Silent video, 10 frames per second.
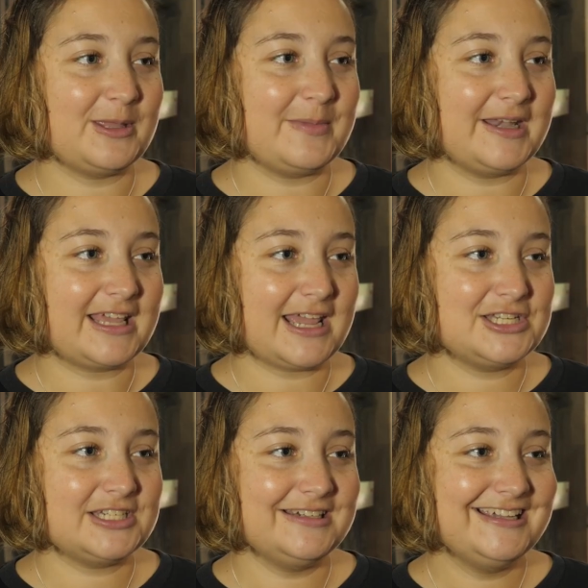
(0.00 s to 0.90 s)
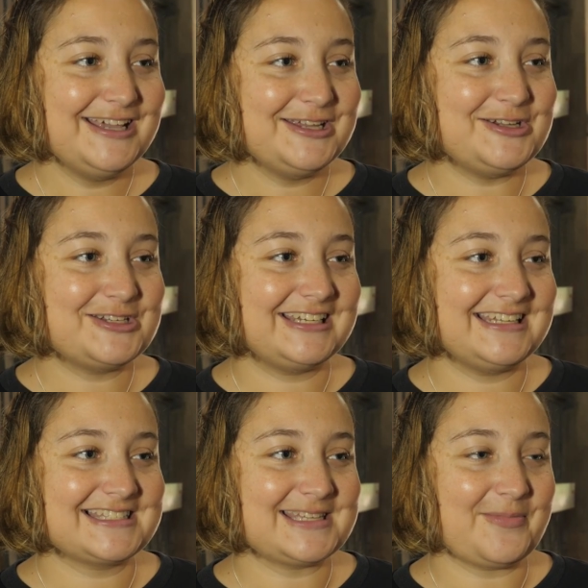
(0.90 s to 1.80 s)
their medication, usually
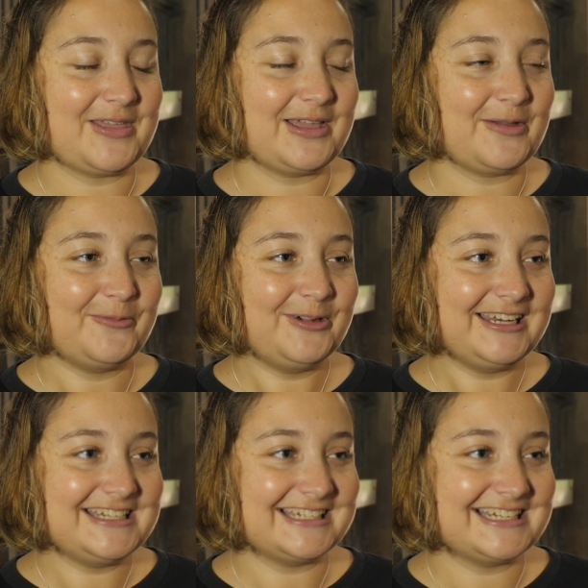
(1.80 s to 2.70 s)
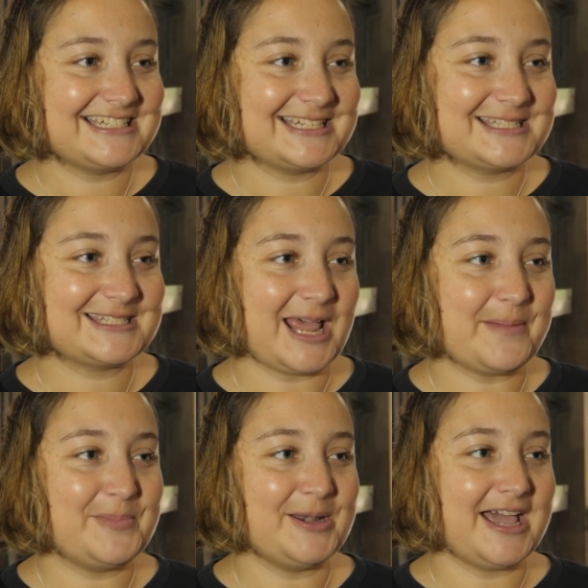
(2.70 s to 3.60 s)
in something really delicious
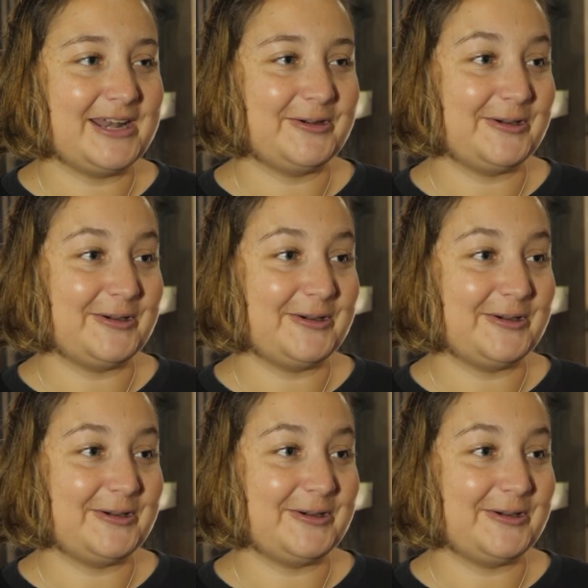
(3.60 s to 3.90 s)
like banana